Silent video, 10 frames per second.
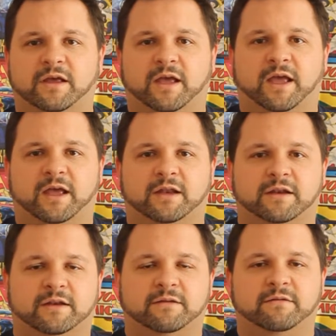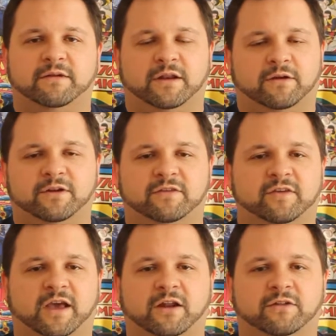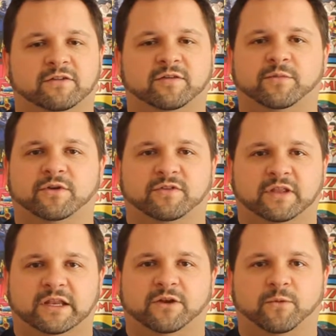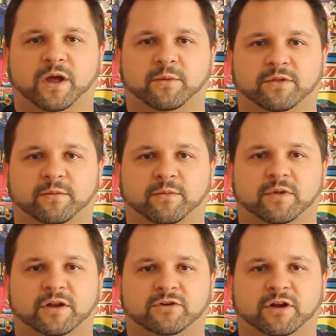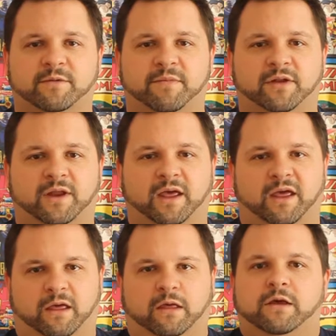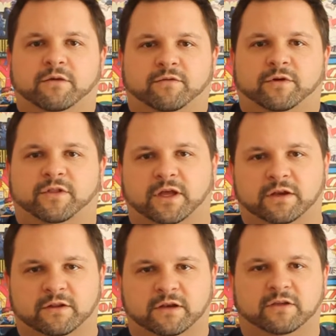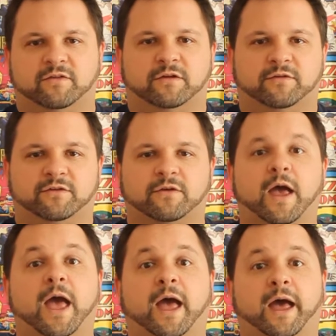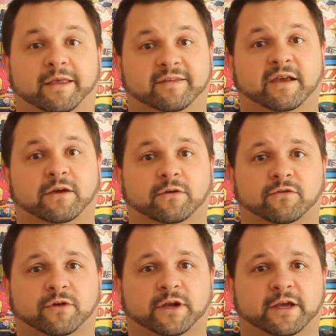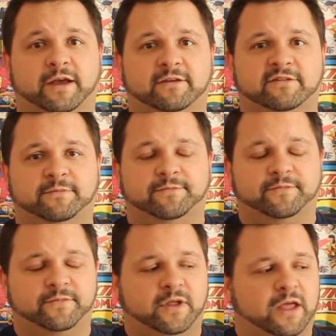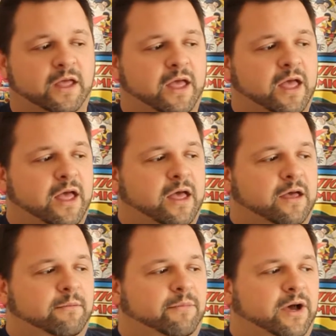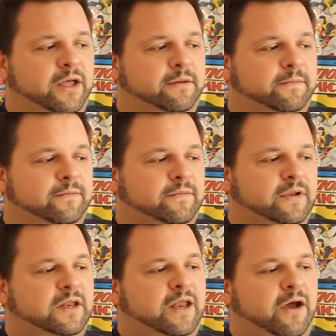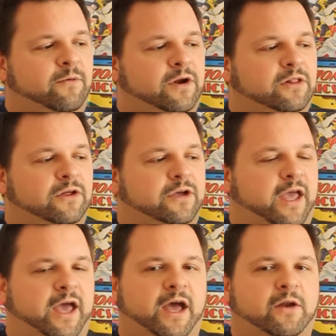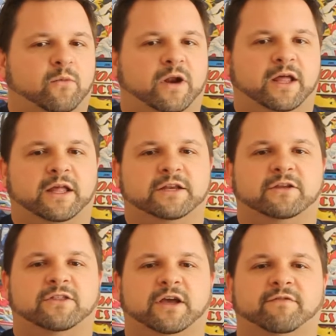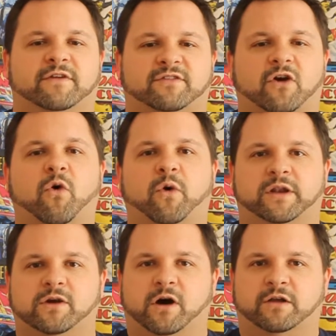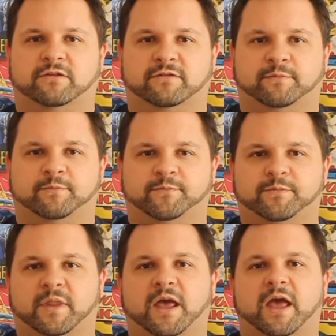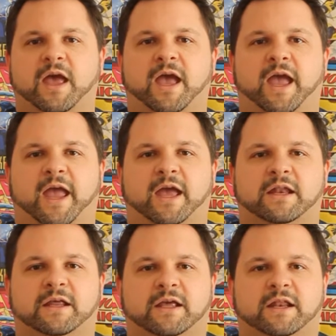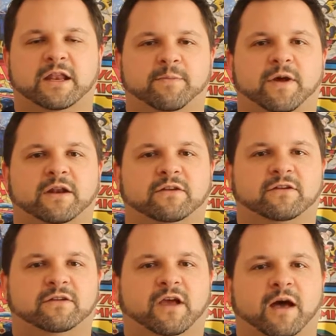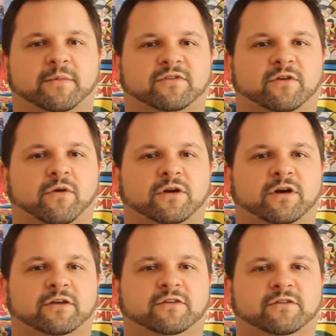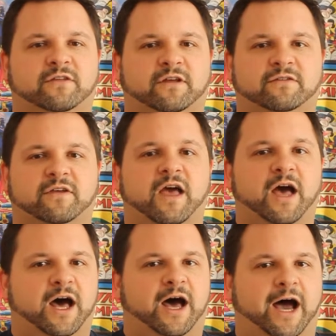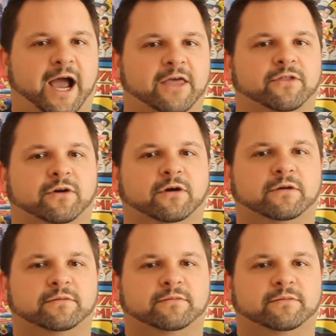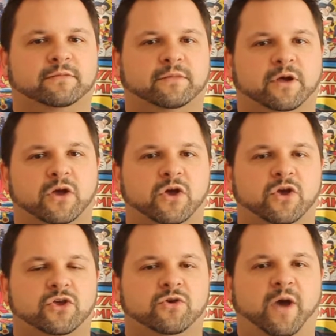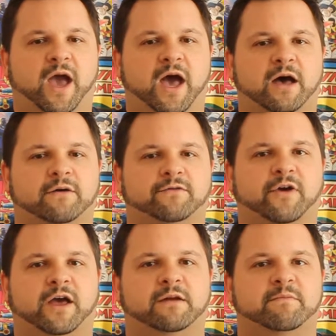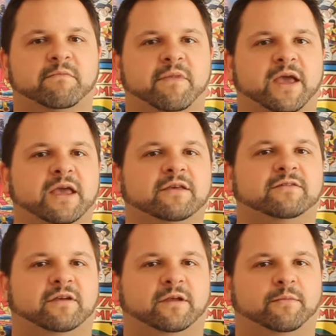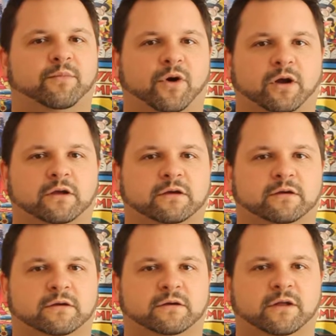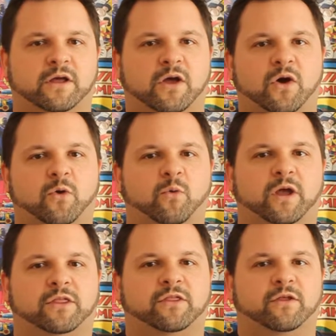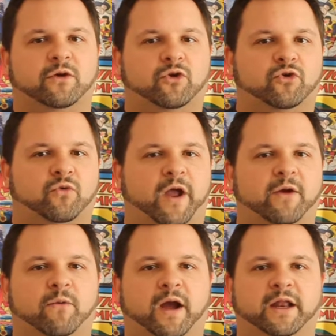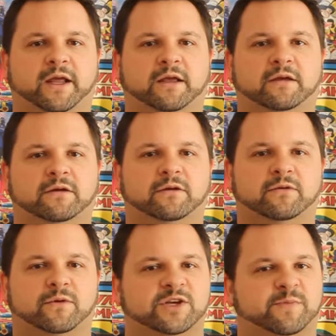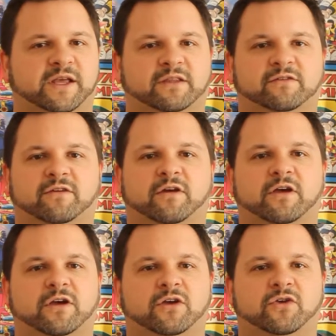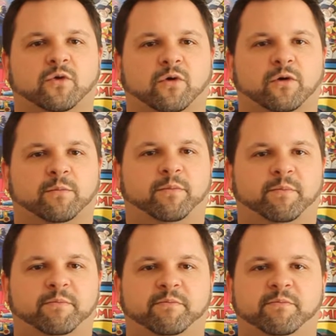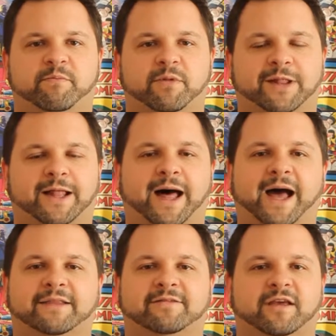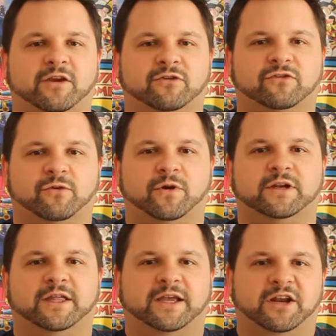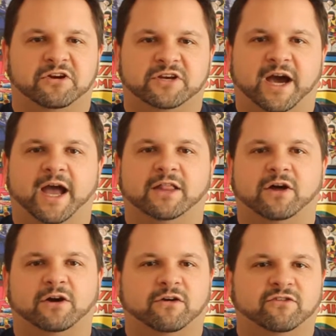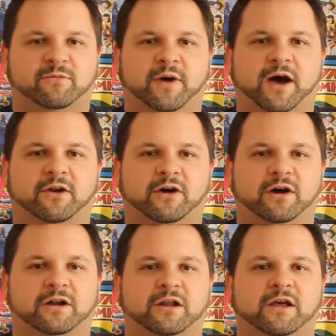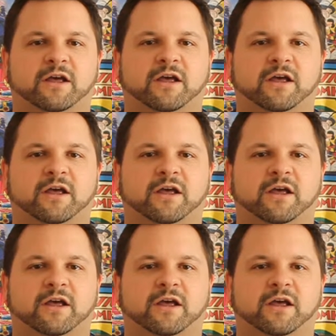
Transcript: and you know, DC had all these imprints and they did away with them and tried to meld everything into the DC universe. How's that going for you guys? But now I want to look at what I like to think of as a coin toss. And independent comics, the coin toss is this. Either you have an amazing book with great writing, which means your plots and your storytelling and your dialogue are spot on,